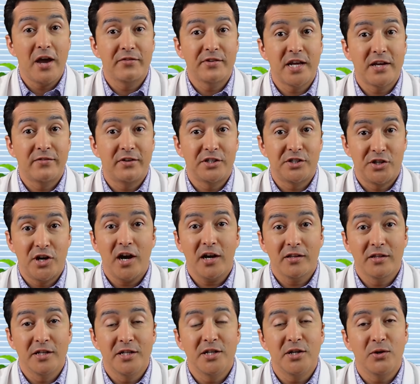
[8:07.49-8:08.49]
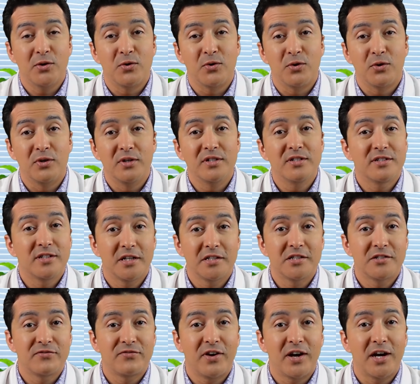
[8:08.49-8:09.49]
have to have a chocolate or
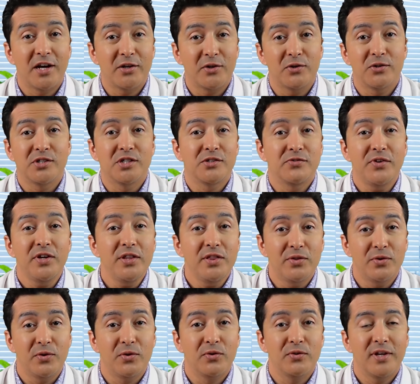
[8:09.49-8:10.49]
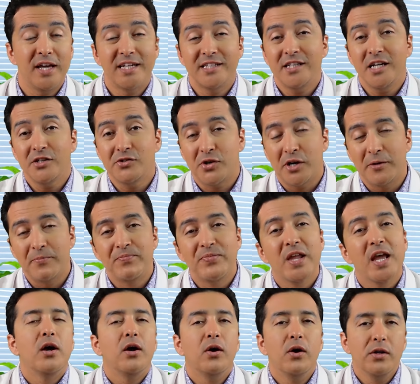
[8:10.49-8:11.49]
satisfy your sweet tooth, et cetera.
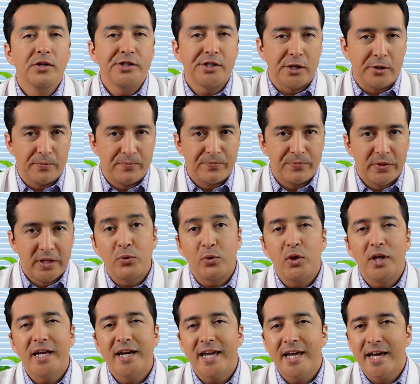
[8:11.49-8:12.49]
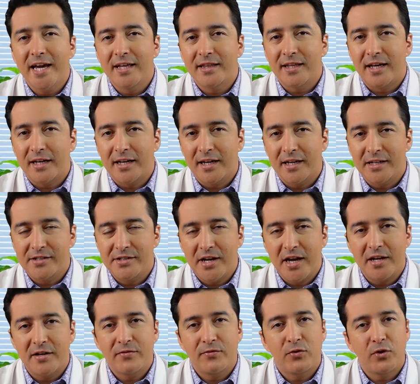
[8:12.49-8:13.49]
Also, plan ahead like I
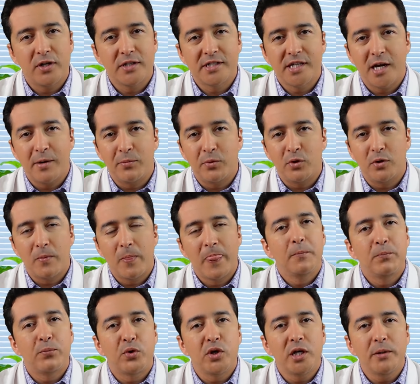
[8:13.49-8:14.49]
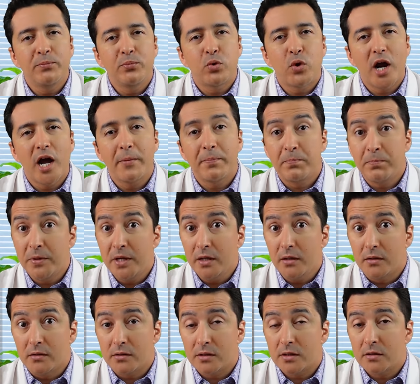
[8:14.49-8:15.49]
said. For example, pre-prep
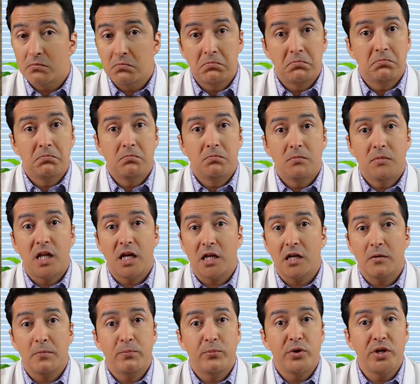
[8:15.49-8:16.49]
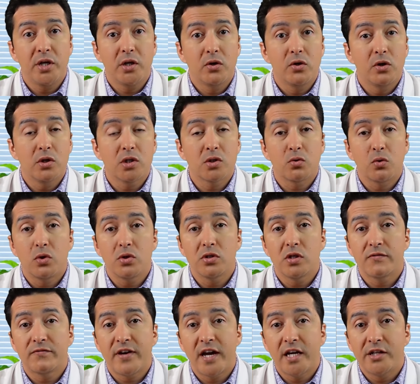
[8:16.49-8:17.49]
meals like pre-cooked
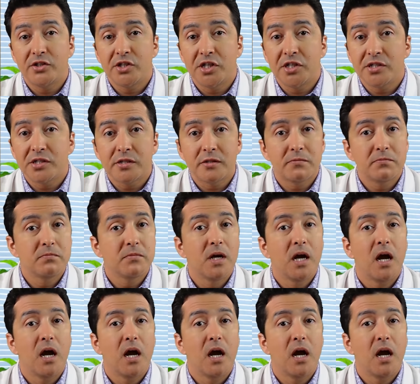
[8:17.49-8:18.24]
roasted veggies,